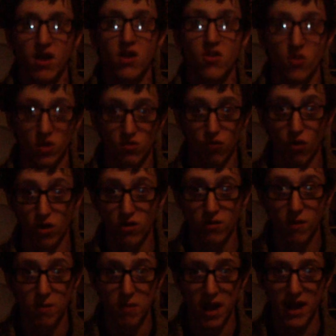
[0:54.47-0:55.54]
So I crawl under
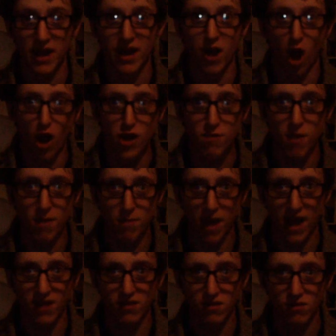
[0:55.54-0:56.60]
my bed, and under my
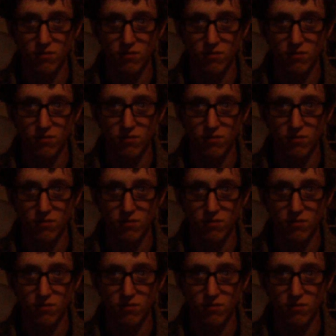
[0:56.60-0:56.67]
bed,